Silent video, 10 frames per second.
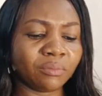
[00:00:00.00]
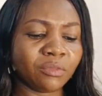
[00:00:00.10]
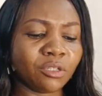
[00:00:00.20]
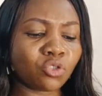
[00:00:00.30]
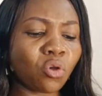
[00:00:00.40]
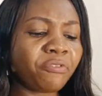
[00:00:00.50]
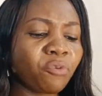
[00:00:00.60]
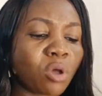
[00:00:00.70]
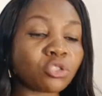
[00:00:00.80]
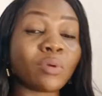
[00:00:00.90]
So if you
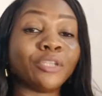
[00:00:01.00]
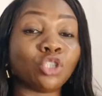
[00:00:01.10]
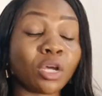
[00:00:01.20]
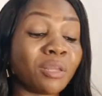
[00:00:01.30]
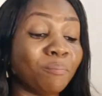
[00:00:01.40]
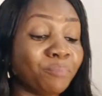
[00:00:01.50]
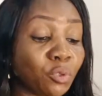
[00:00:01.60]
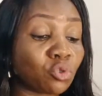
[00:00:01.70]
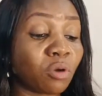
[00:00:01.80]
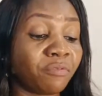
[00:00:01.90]
want to enjoy the
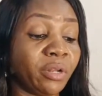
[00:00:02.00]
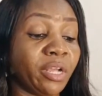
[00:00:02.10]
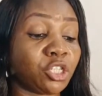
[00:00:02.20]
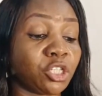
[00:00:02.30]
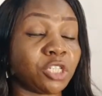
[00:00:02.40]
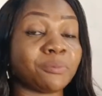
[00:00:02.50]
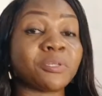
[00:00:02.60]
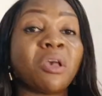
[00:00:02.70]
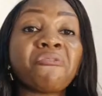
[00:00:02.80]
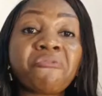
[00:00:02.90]
beauty of relationships,
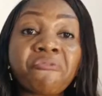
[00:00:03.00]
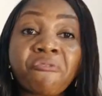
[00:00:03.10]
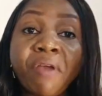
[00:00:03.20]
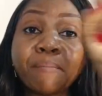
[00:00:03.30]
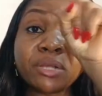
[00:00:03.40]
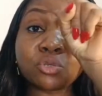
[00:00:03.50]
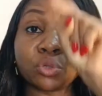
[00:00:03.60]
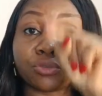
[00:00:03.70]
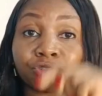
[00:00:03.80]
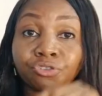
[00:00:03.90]
frame it
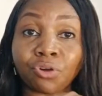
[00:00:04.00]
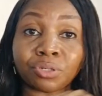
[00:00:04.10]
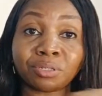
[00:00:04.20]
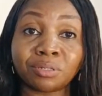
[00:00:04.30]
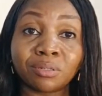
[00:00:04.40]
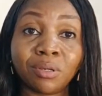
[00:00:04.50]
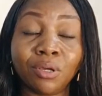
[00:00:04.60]
with trust.